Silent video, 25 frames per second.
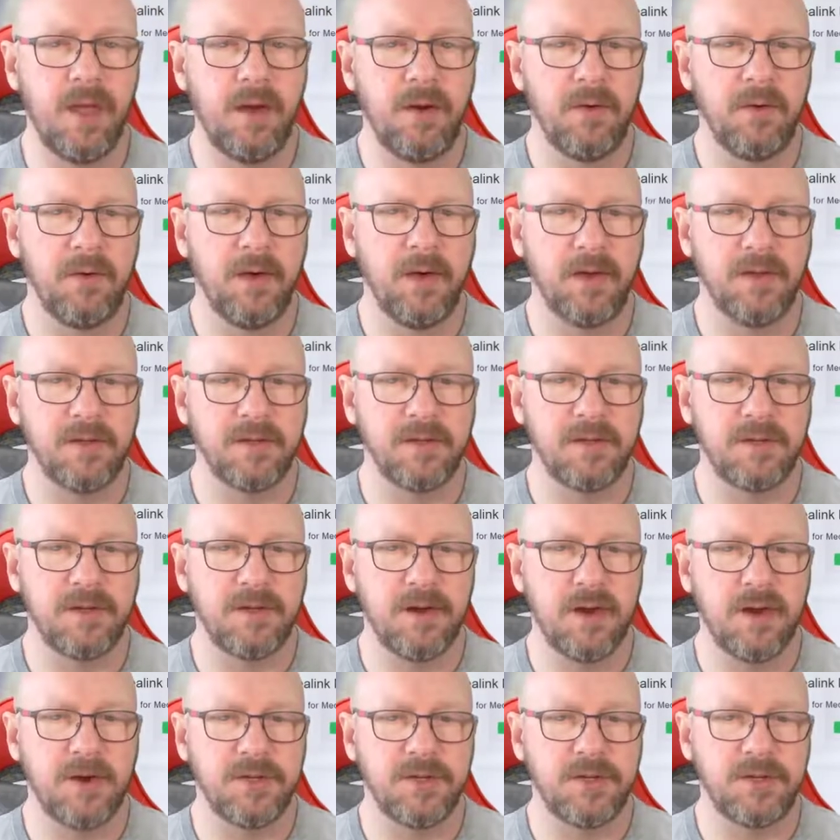Right, so you
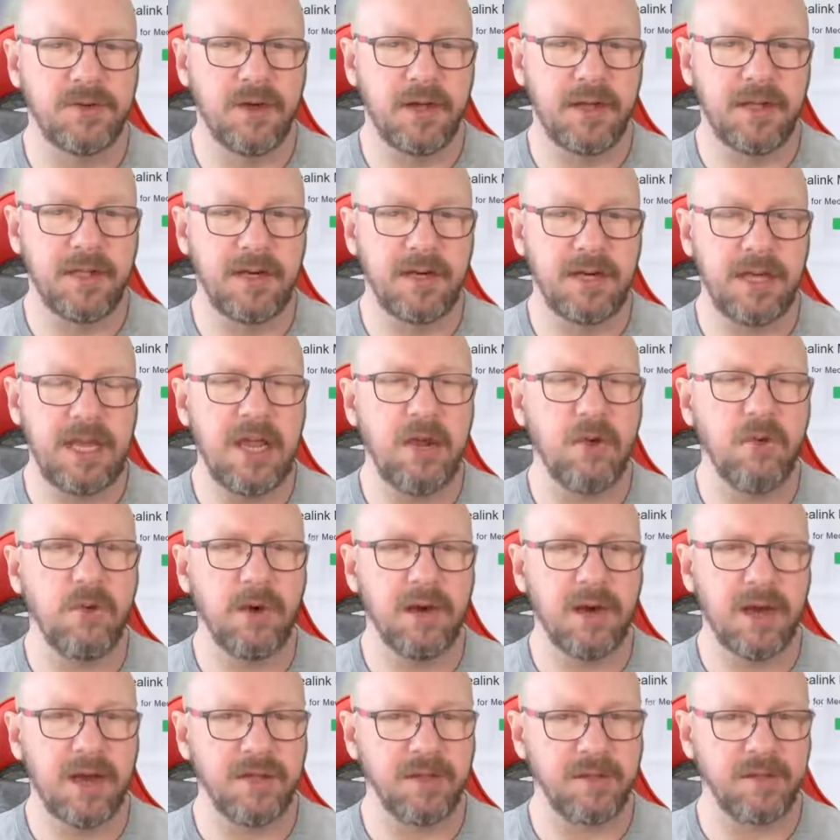notice you got a little
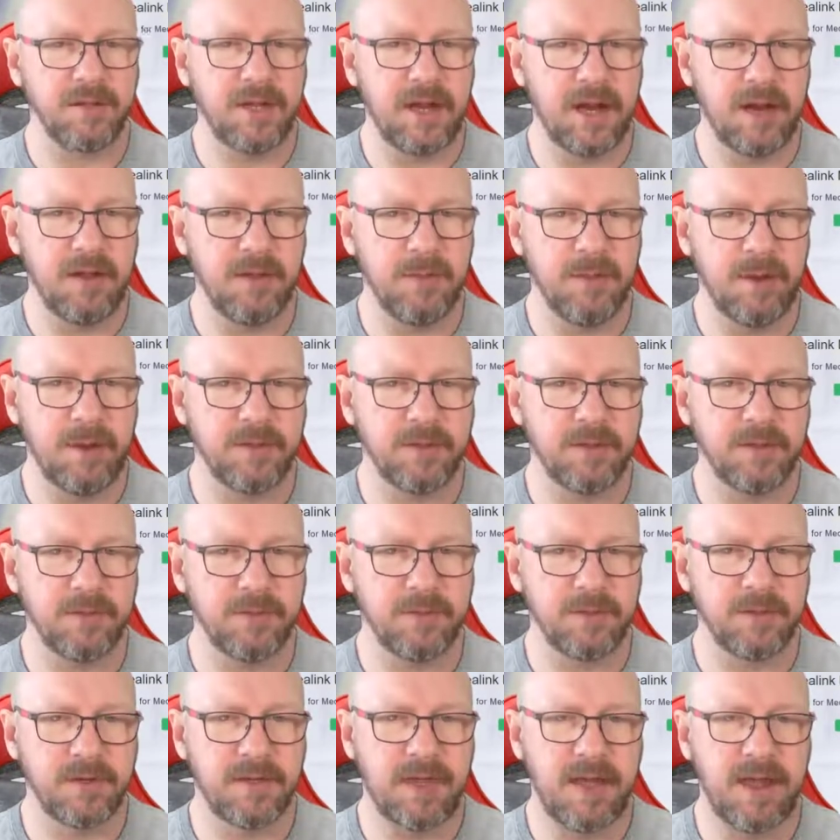equalizer down the
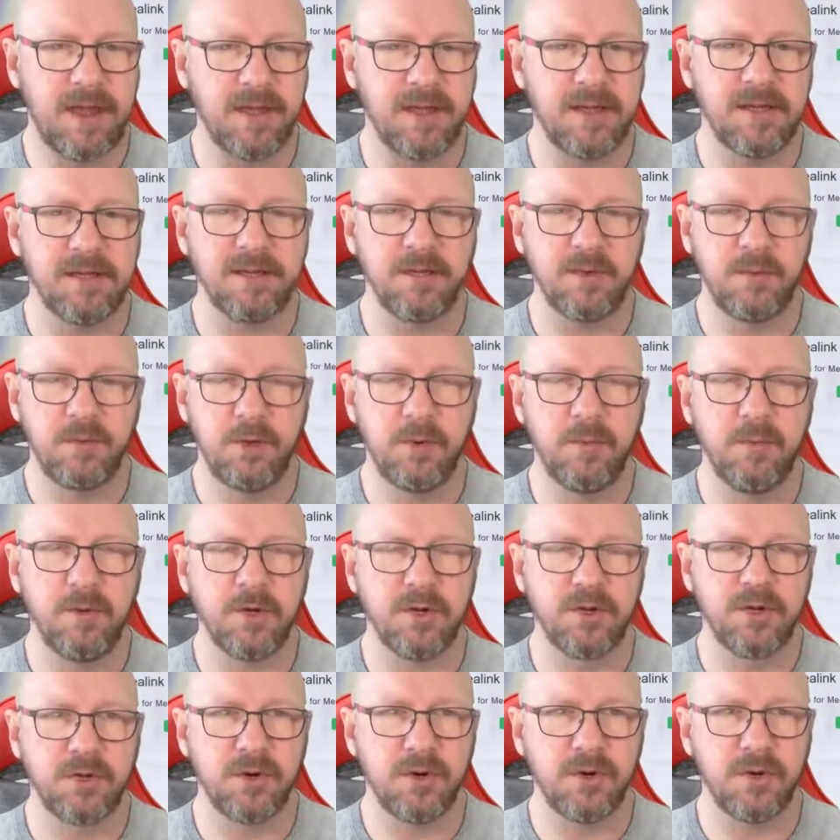bottom. So that is the room
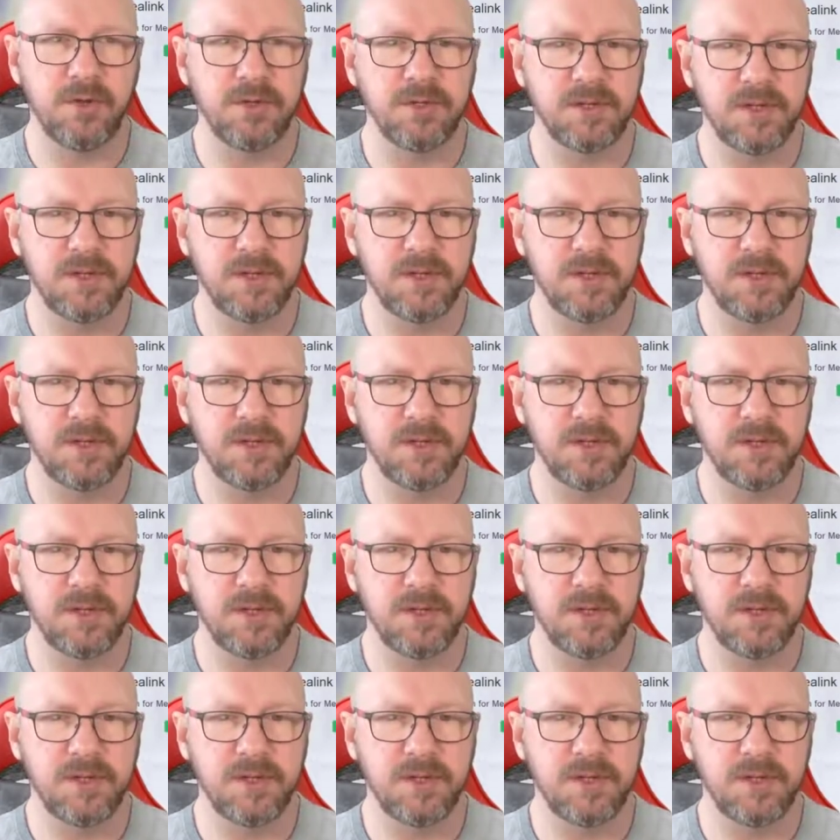control.